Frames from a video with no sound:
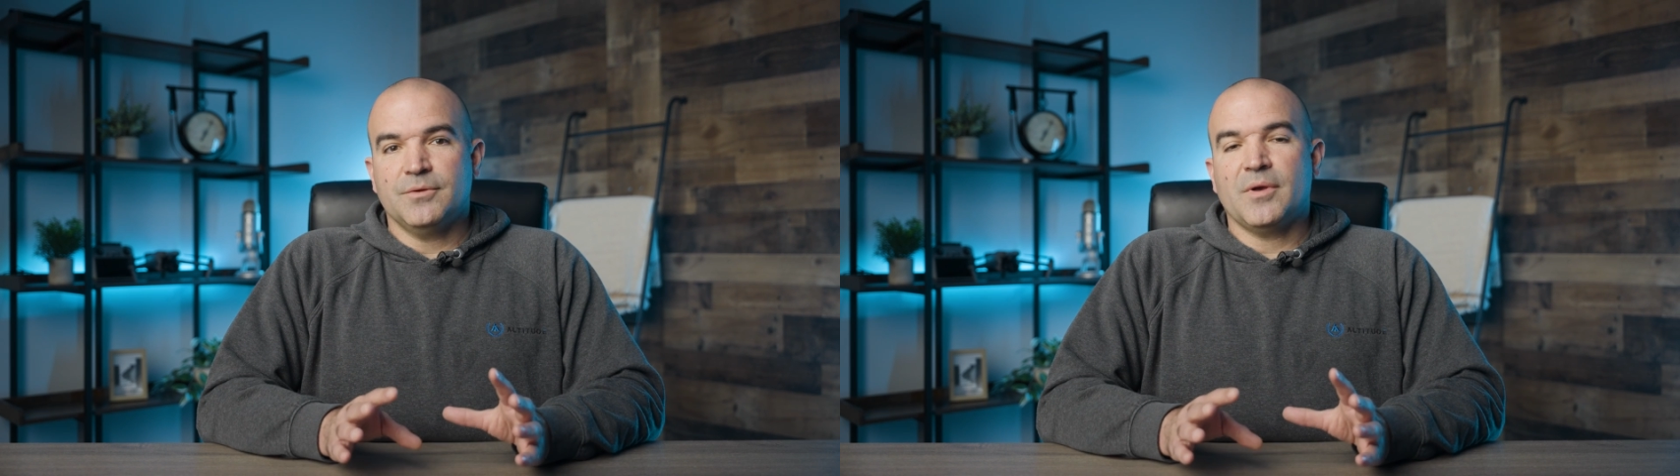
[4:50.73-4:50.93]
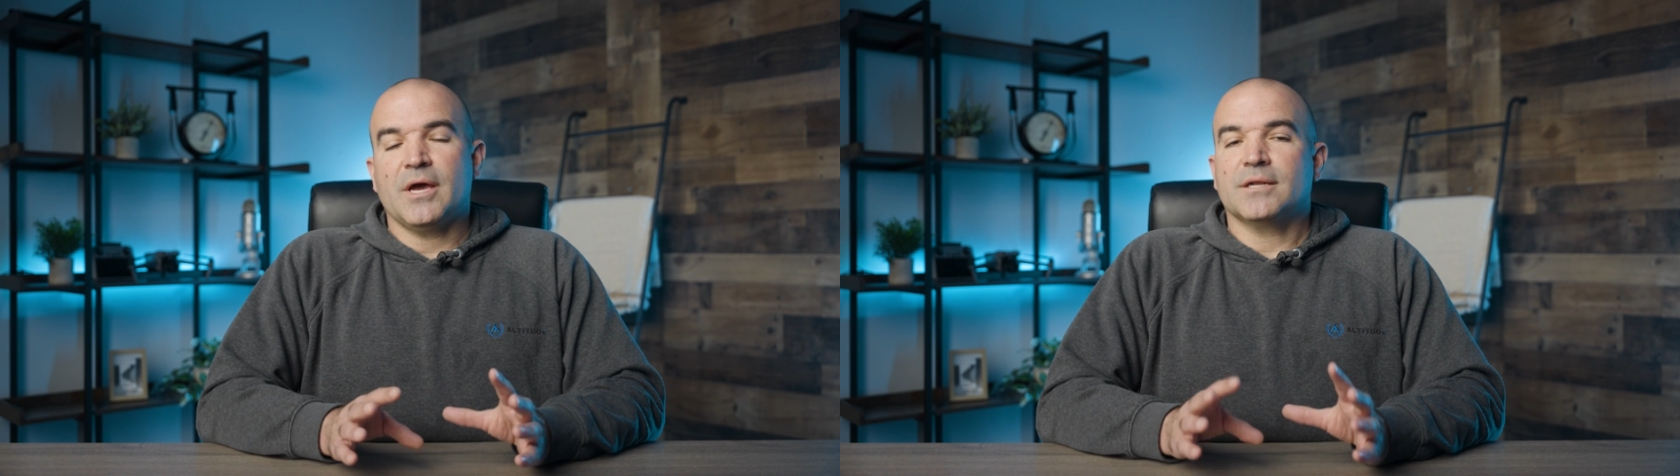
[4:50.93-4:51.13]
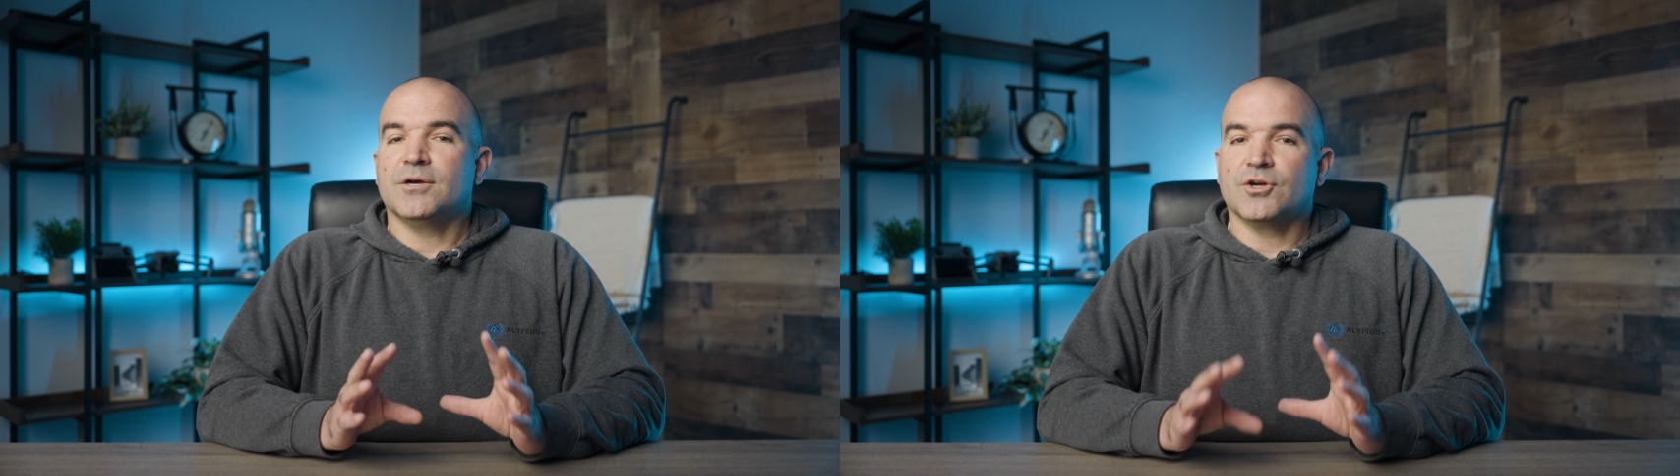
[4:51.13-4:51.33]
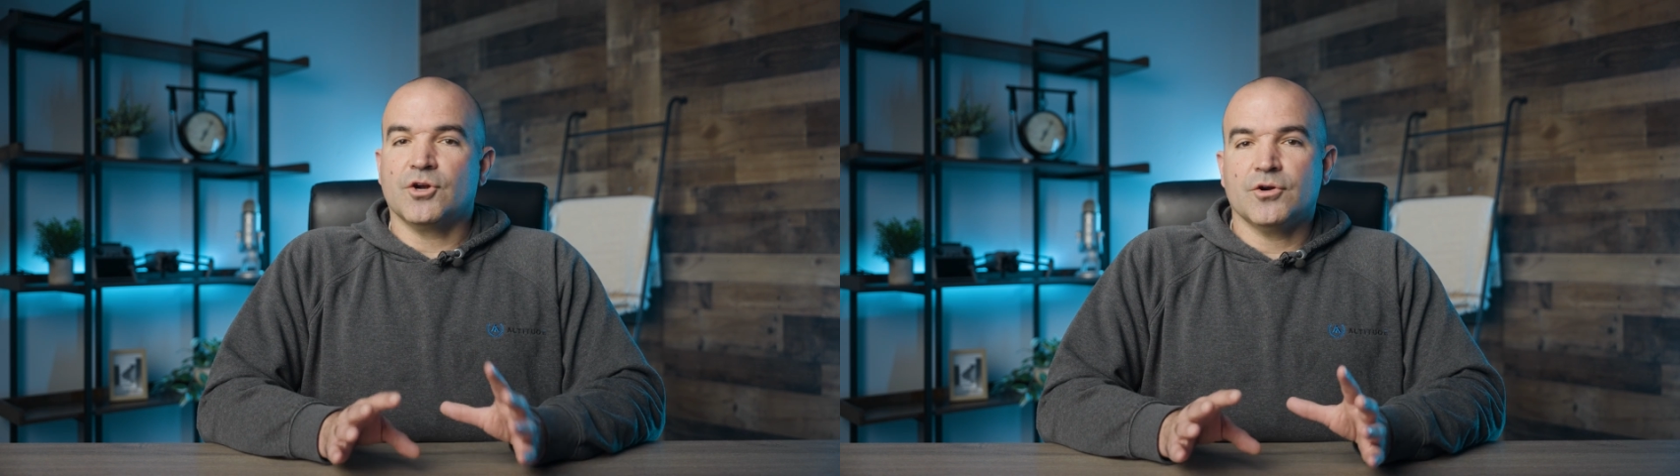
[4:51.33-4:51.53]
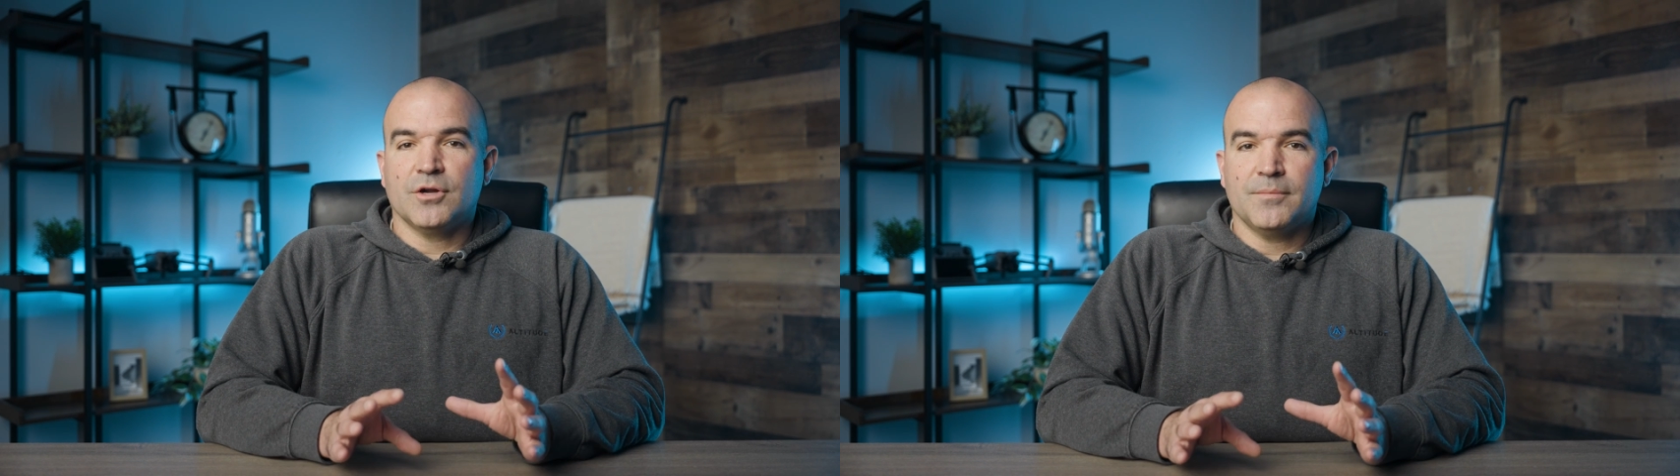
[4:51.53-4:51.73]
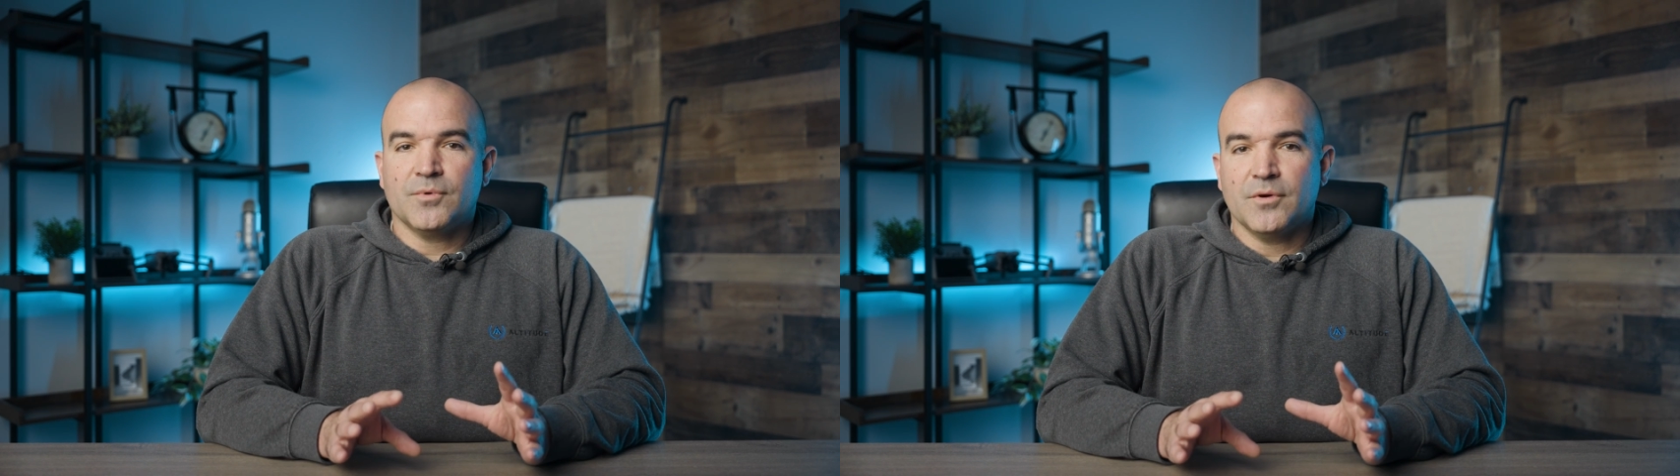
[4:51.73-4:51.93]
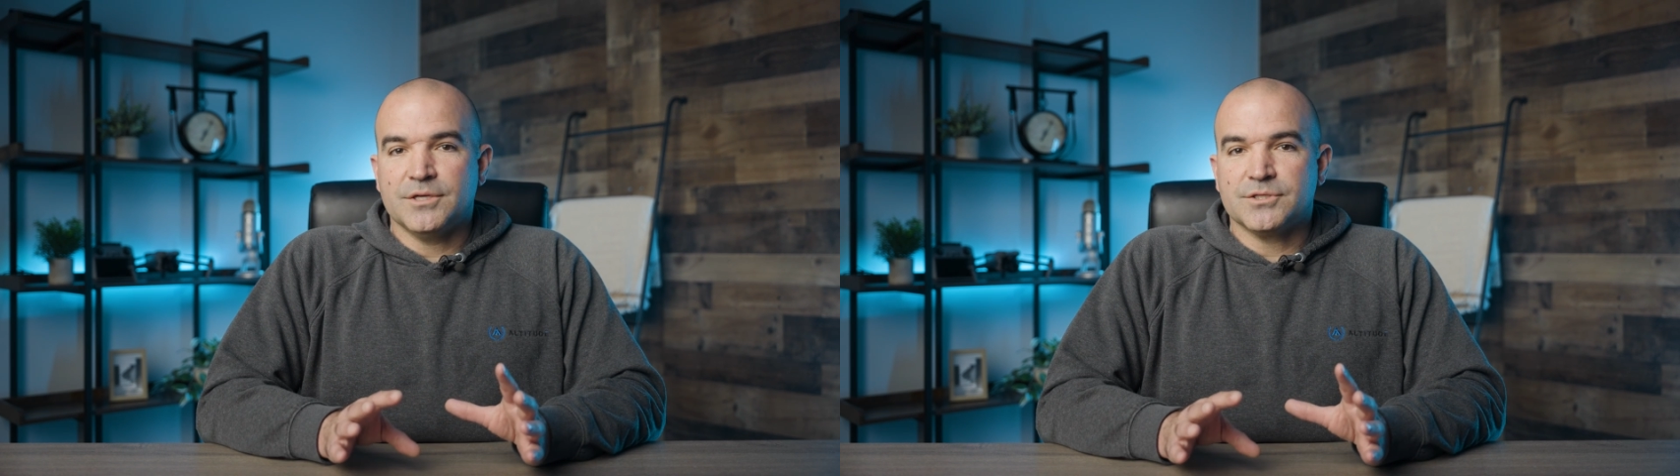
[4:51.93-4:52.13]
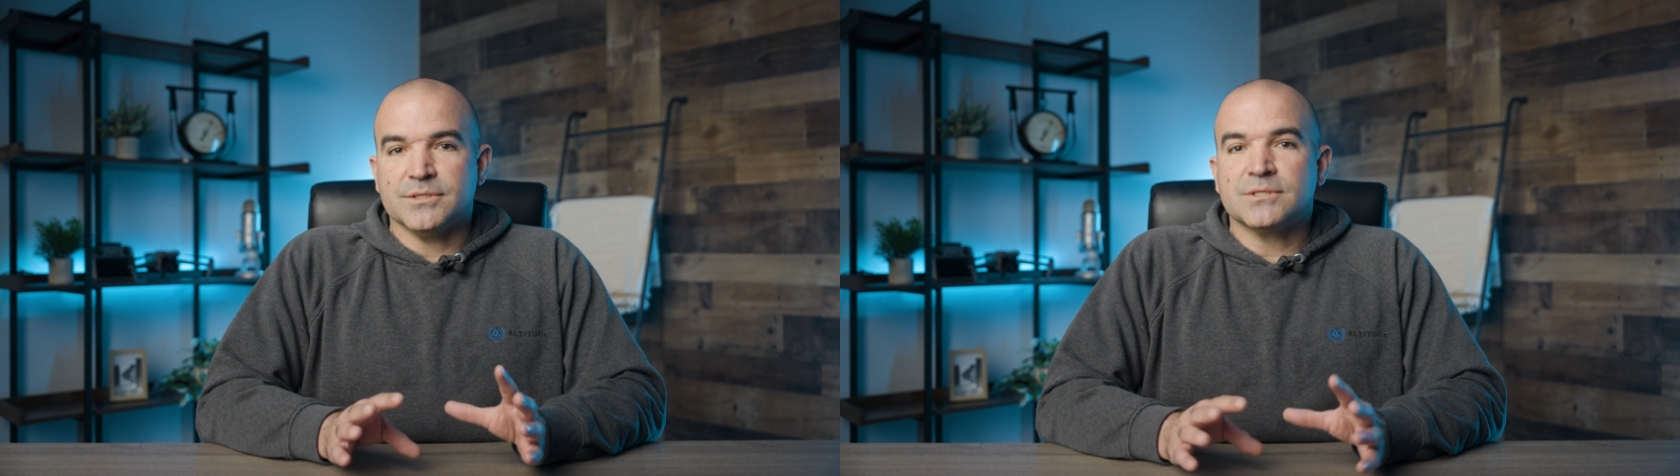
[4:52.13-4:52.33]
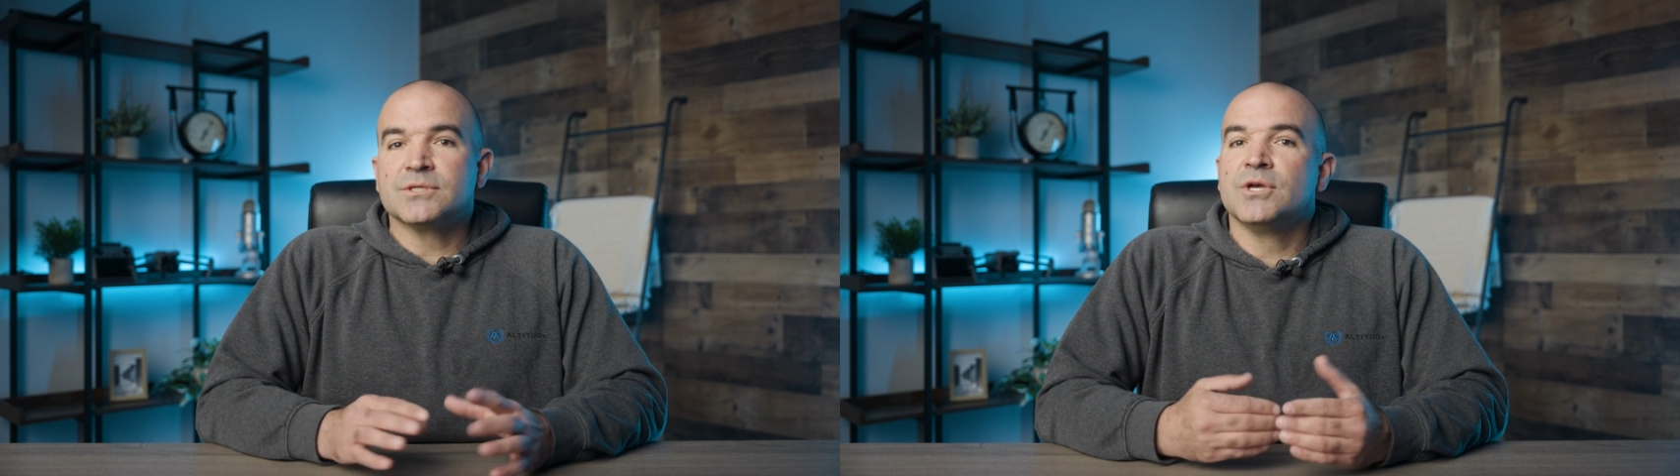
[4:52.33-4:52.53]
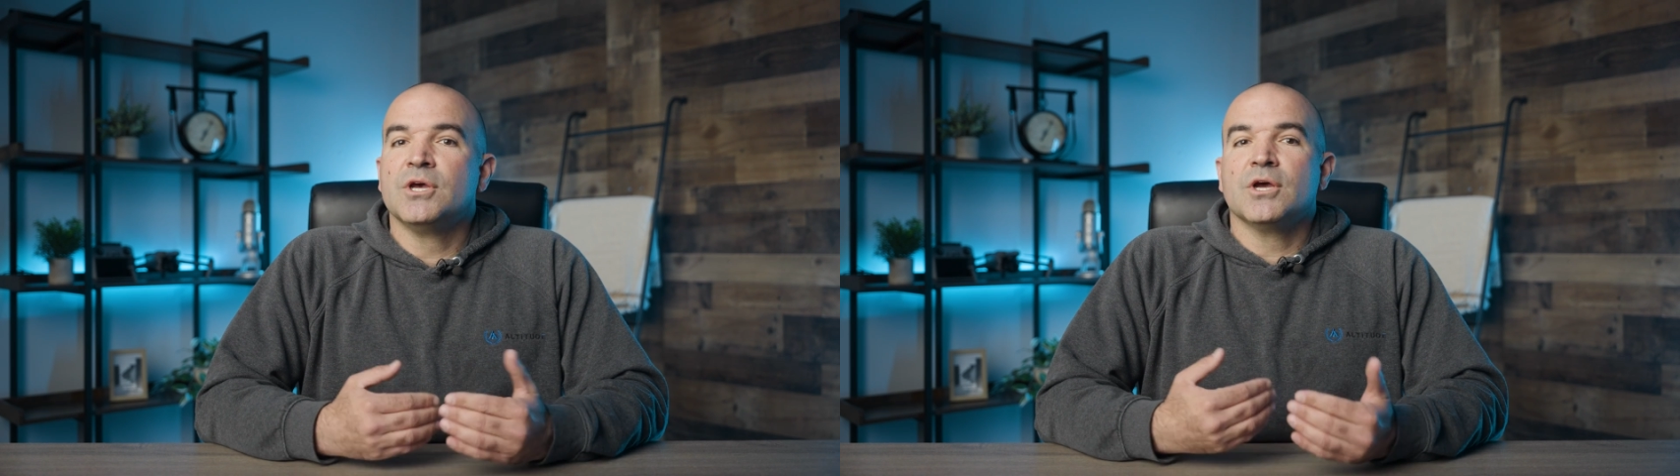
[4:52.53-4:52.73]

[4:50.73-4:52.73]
impact on current operations,